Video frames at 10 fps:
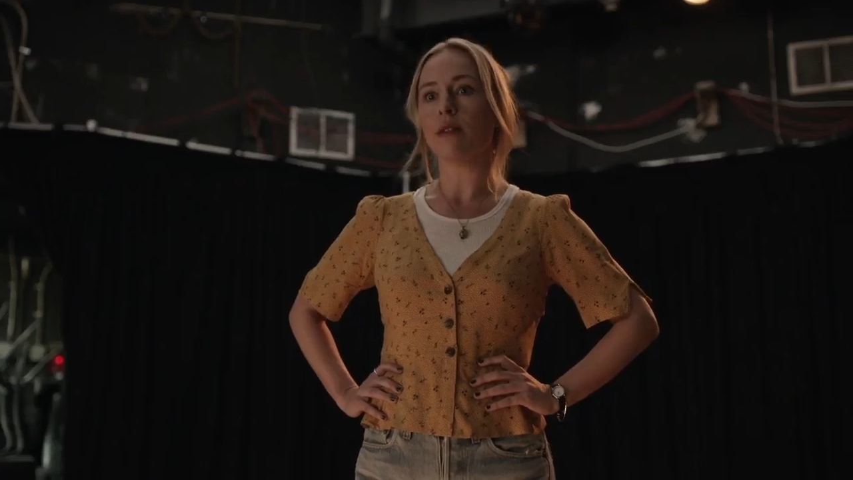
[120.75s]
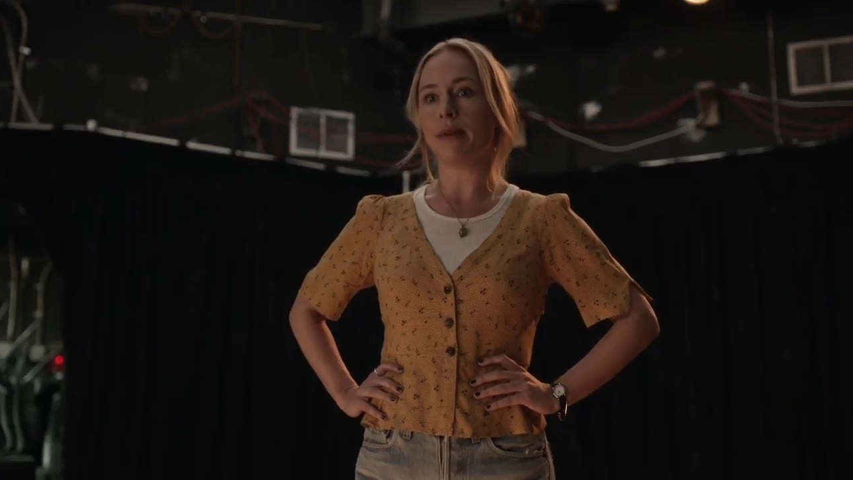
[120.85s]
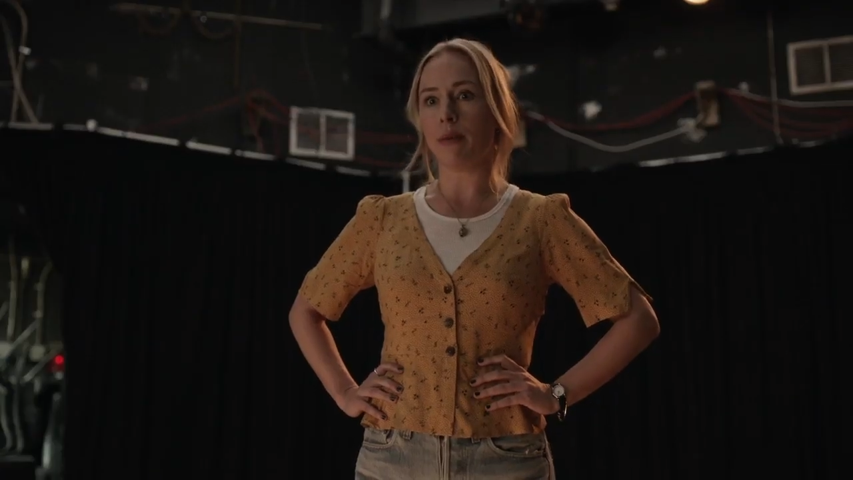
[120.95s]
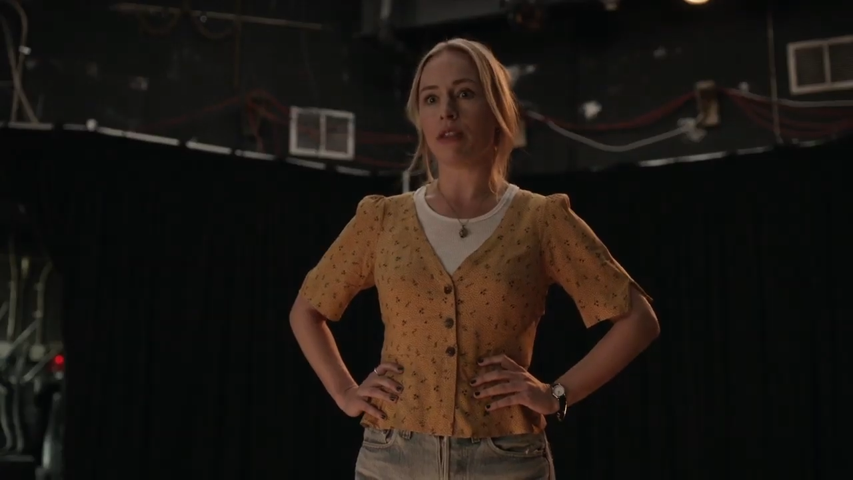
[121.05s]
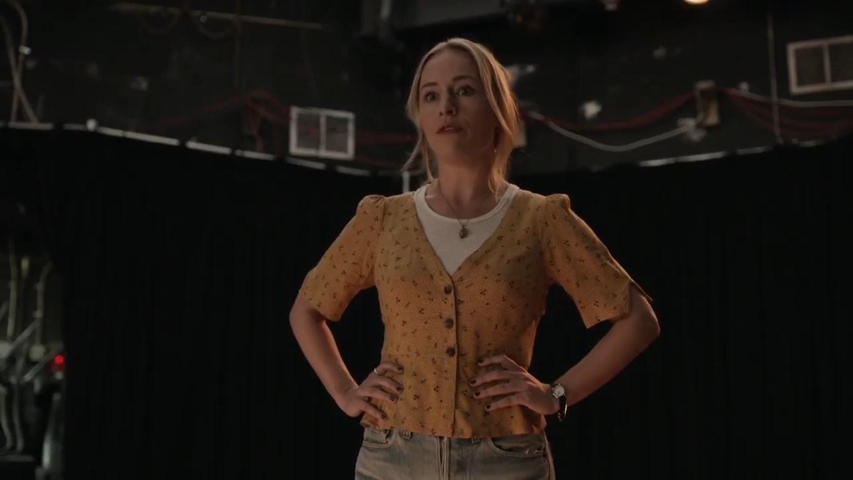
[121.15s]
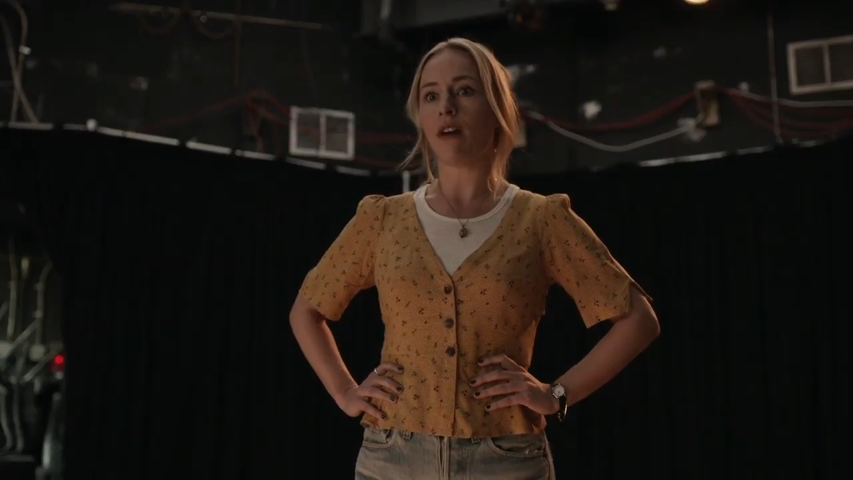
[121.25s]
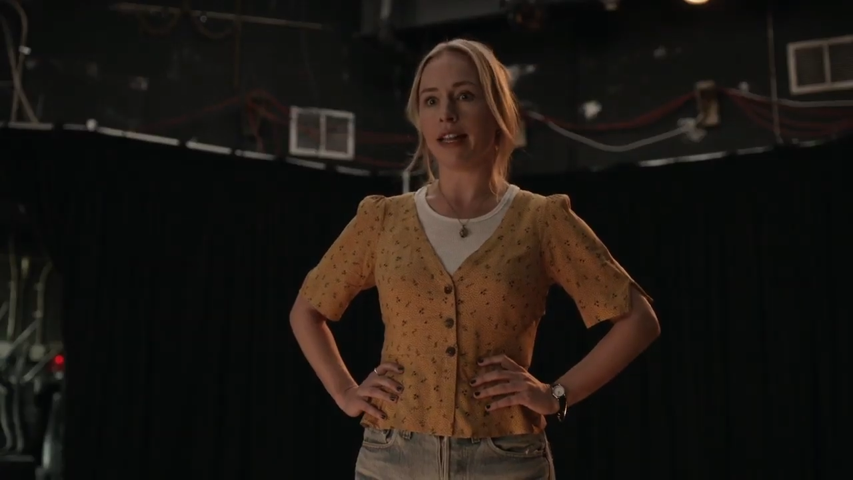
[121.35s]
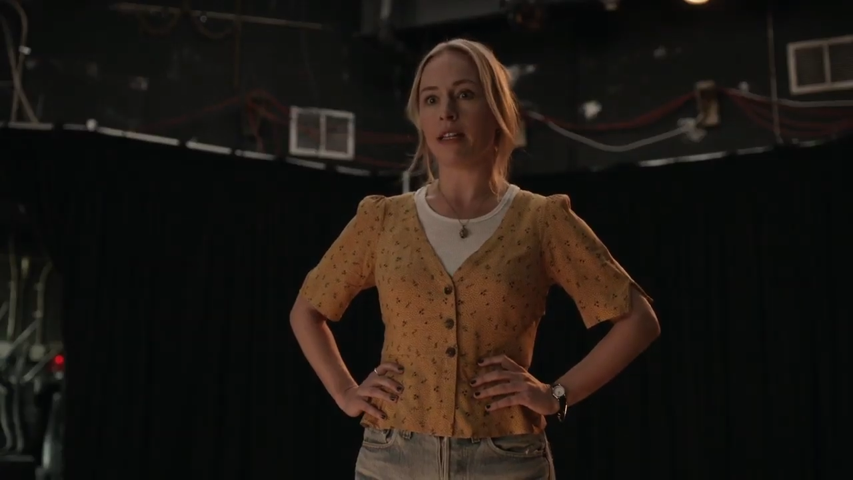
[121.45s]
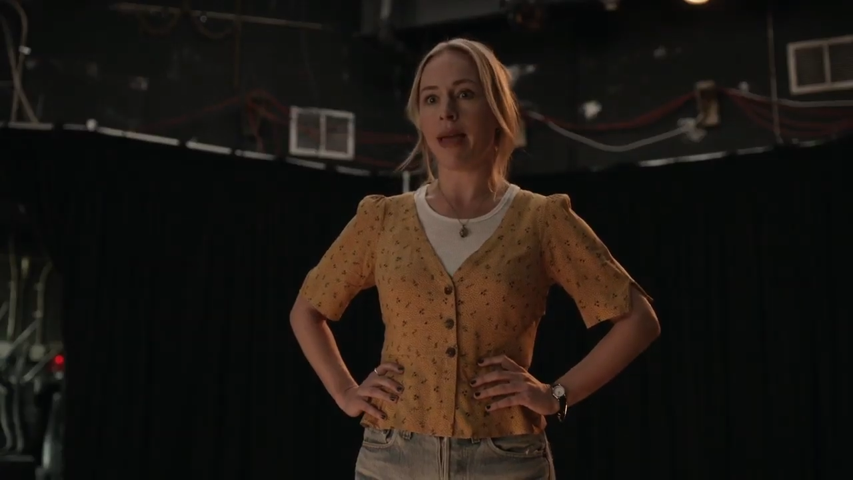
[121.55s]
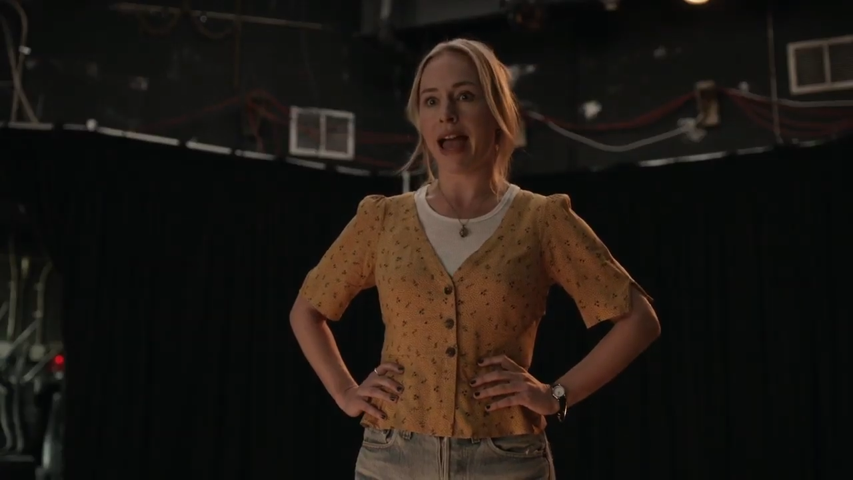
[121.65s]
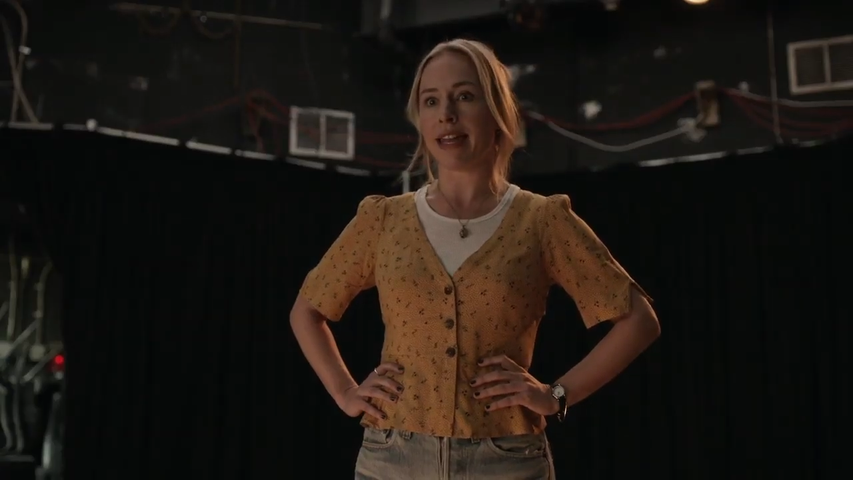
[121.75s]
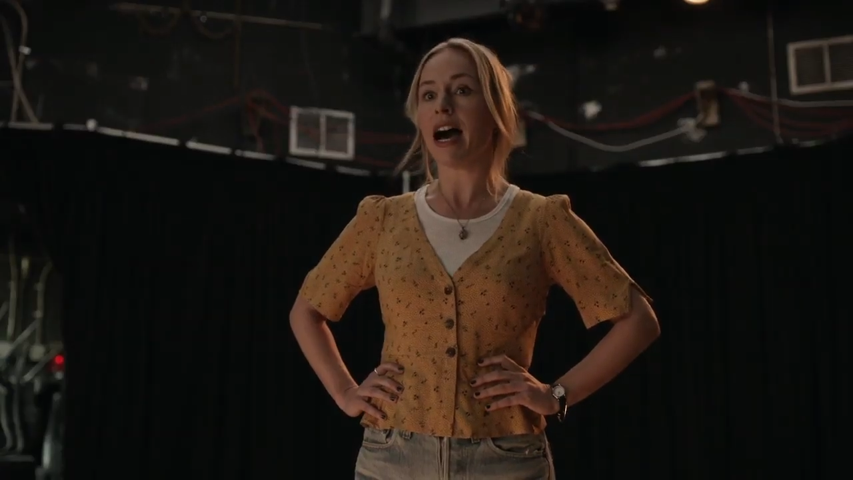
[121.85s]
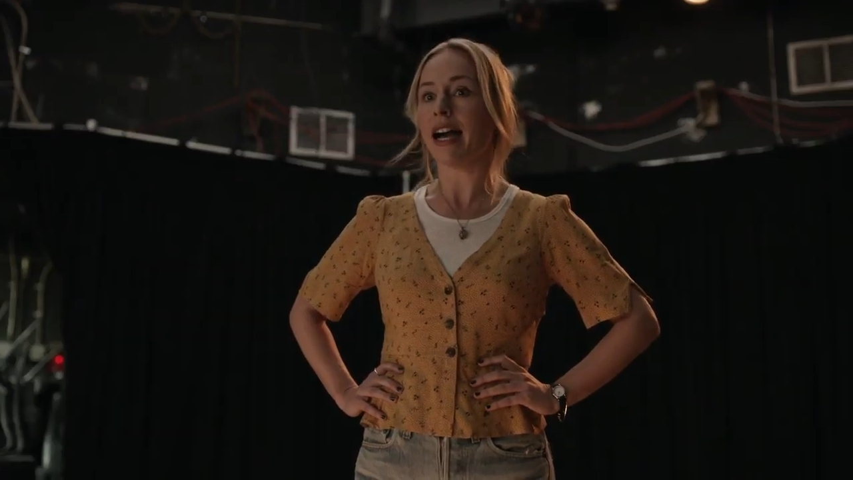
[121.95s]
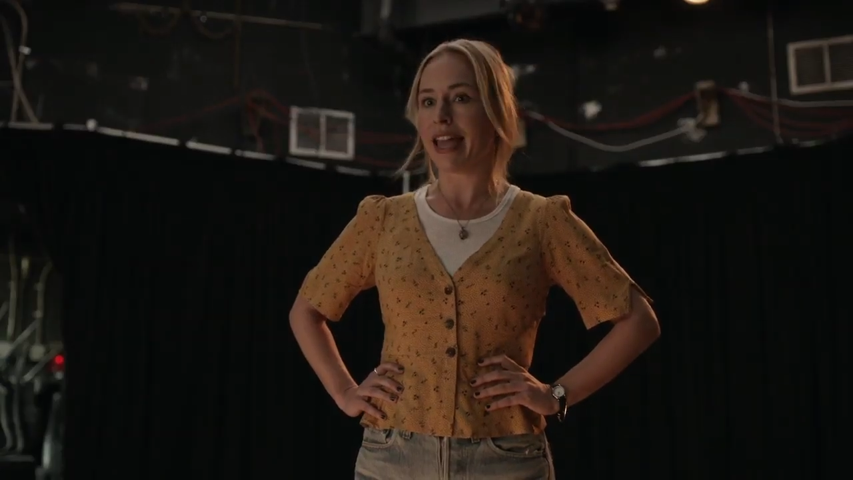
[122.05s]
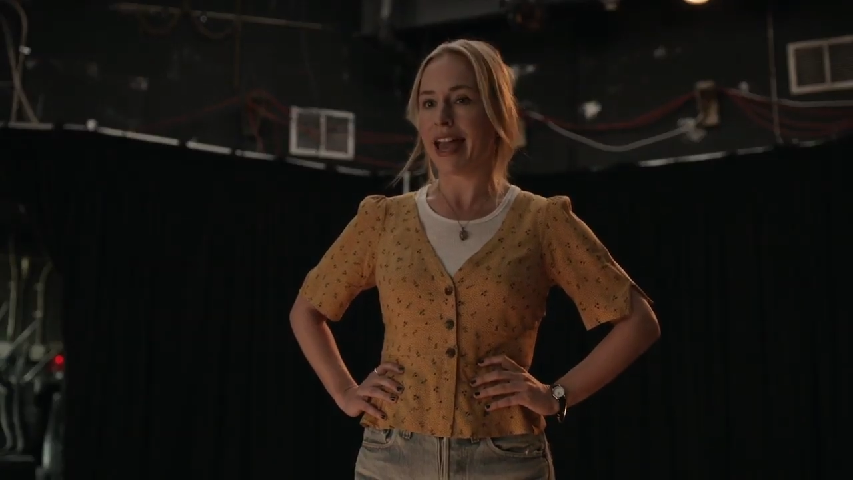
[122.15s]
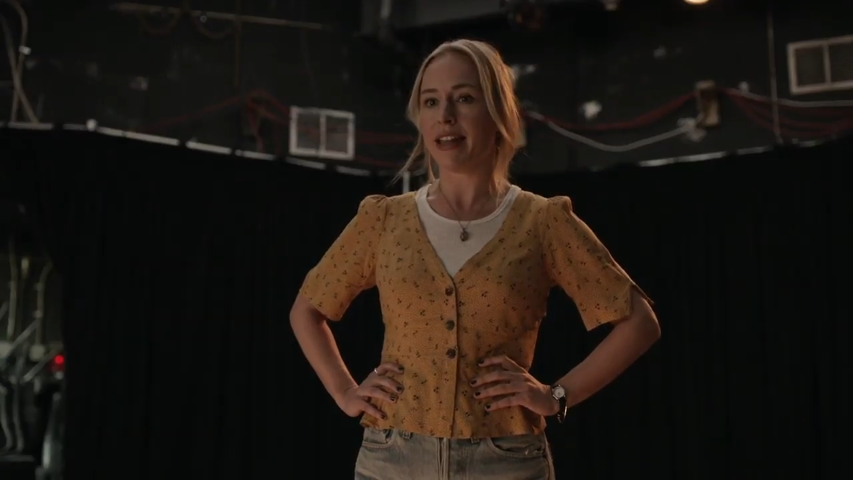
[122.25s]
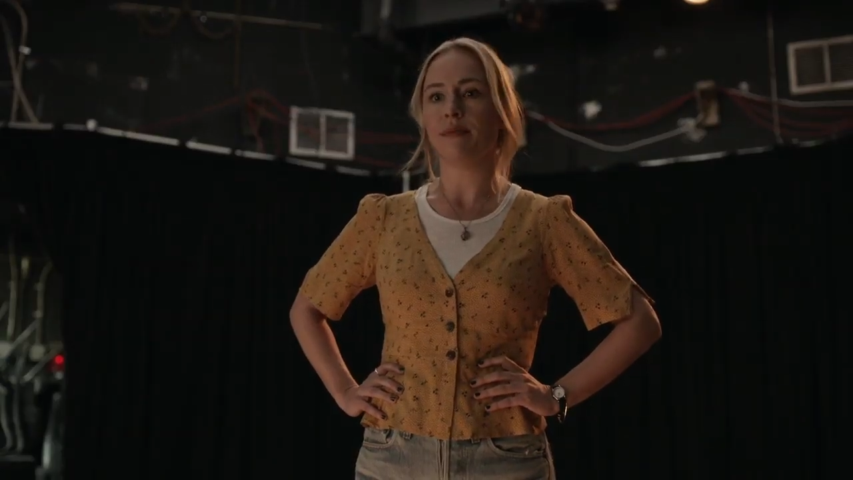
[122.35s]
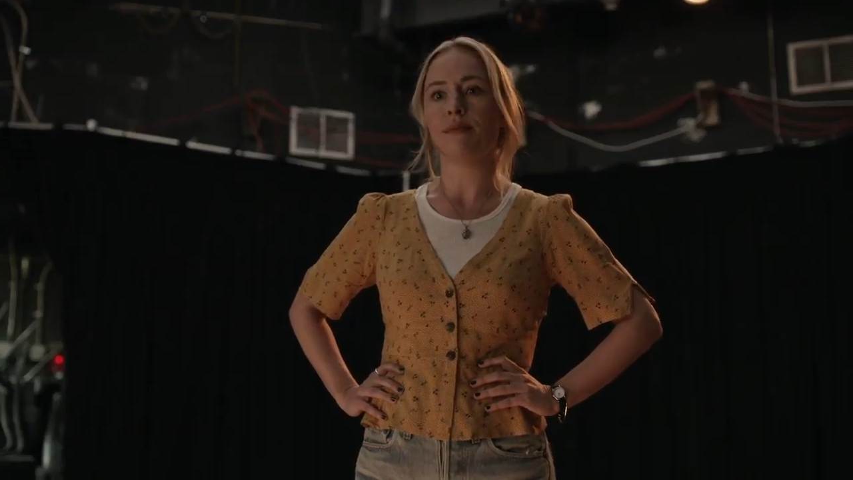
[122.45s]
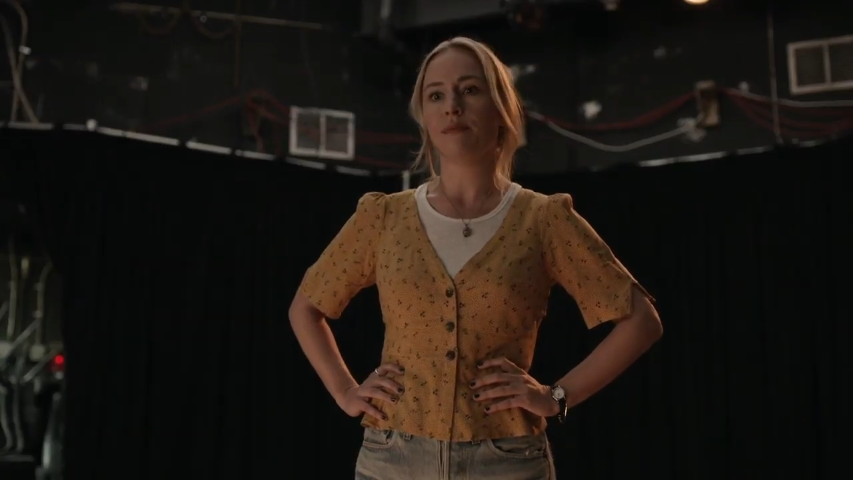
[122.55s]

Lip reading: be with a violent man again.